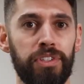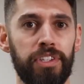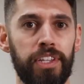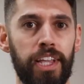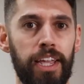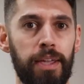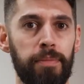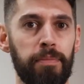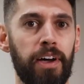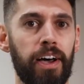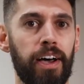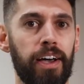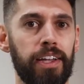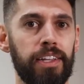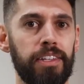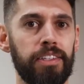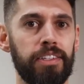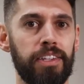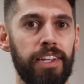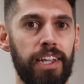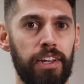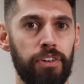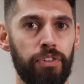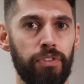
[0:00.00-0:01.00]
same high
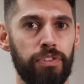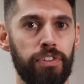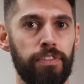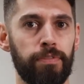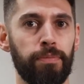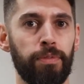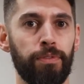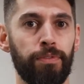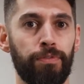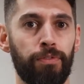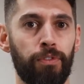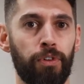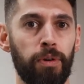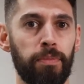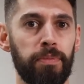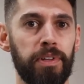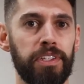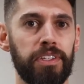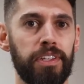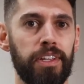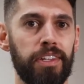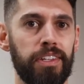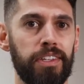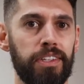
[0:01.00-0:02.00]
standards of
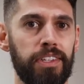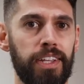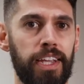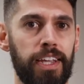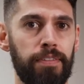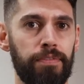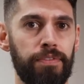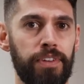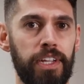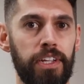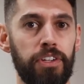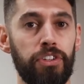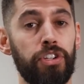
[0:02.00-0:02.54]
performance and safety